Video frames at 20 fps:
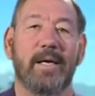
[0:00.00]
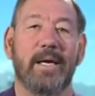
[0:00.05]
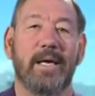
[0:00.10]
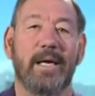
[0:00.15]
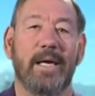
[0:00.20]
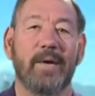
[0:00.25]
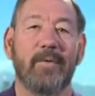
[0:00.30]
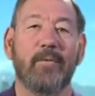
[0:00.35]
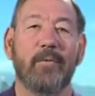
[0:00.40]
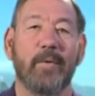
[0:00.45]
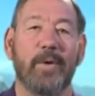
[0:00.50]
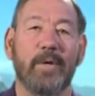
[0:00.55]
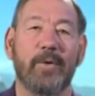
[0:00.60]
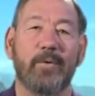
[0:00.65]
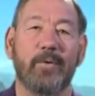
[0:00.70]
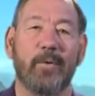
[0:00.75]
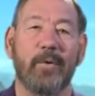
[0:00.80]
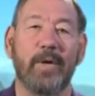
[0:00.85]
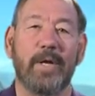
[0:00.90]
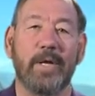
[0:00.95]
If we
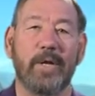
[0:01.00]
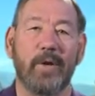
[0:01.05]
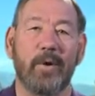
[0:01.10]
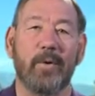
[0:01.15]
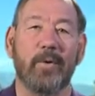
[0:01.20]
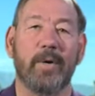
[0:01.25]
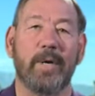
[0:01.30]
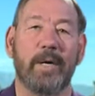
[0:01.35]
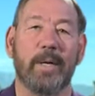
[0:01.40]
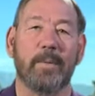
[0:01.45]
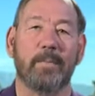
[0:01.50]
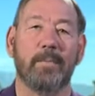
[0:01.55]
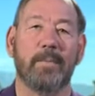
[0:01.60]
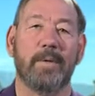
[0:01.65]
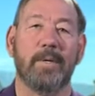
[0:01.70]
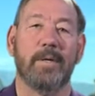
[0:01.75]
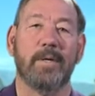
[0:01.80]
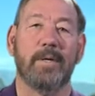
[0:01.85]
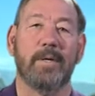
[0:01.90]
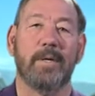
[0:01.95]
truly know Him,
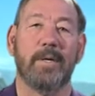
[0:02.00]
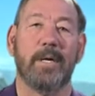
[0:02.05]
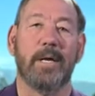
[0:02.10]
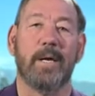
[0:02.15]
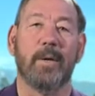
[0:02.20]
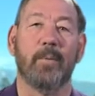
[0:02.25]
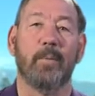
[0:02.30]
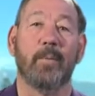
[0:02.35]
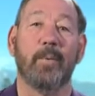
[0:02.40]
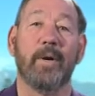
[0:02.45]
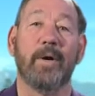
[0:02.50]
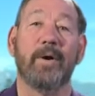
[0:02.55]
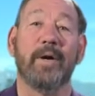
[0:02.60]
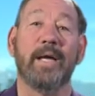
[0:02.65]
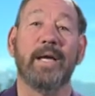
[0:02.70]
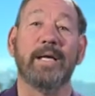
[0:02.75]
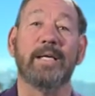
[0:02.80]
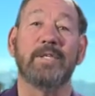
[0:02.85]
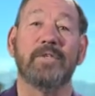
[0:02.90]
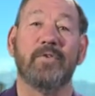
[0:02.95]
where
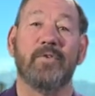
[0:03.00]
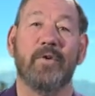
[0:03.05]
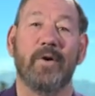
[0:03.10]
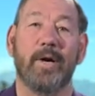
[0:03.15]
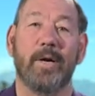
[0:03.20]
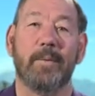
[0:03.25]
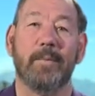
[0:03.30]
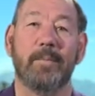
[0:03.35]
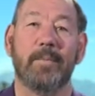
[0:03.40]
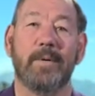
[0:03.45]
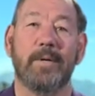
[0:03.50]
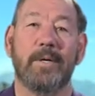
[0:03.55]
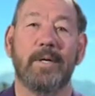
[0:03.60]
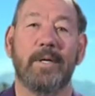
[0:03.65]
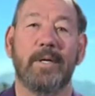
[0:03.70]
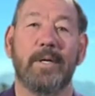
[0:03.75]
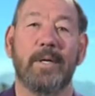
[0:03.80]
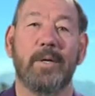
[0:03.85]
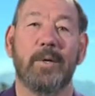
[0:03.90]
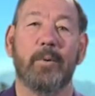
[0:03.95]
He is from,
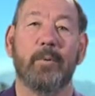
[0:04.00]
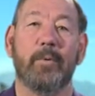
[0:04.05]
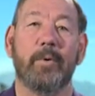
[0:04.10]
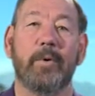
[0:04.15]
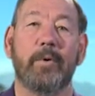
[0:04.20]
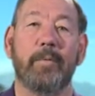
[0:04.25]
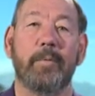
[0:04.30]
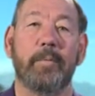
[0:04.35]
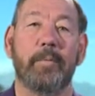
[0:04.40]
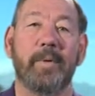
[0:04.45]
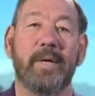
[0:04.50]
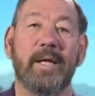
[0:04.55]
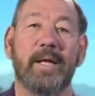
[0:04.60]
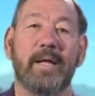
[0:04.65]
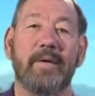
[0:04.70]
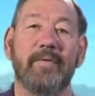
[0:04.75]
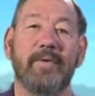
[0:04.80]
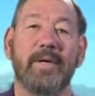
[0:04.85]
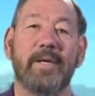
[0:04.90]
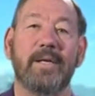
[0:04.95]
would we be
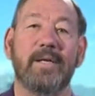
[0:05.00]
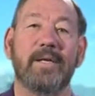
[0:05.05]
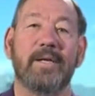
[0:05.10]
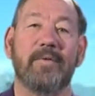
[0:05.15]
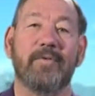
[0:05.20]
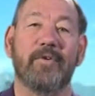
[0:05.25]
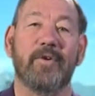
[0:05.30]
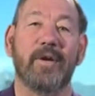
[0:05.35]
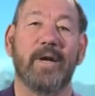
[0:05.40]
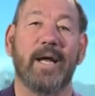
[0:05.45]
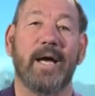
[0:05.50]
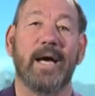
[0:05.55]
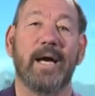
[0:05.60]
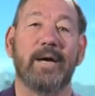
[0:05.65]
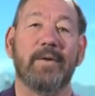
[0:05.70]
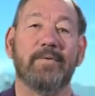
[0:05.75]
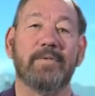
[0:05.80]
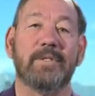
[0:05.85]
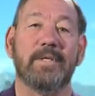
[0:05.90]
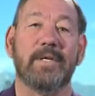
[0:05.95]
living different
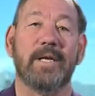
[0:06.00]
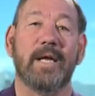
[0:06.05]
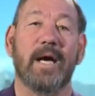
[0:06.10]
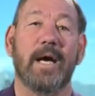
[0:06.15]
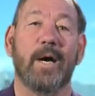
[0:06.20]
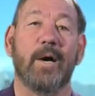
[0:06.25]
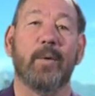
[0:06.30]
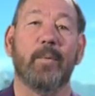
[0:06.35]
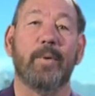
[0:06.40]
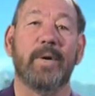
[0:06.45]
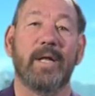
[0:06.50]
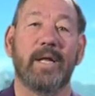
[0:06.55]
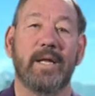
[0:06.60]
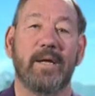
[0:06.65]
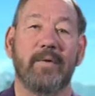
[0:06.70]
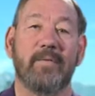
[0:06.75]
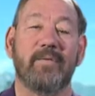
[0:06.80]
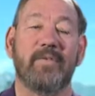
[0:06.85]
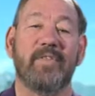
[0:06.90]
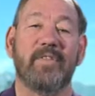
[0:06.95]
lives in how we
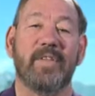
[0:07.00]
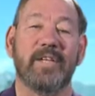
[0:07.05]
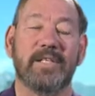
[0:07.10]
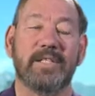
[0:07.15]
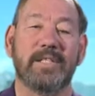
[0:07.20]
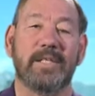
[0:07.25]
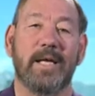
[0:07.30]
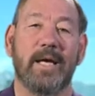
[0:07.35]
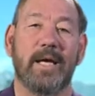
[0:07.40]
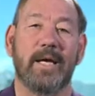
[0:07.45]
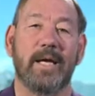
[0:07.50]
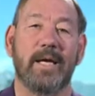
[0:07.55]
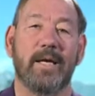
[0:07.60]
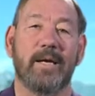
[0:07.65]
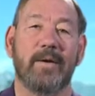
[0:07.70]
live this day?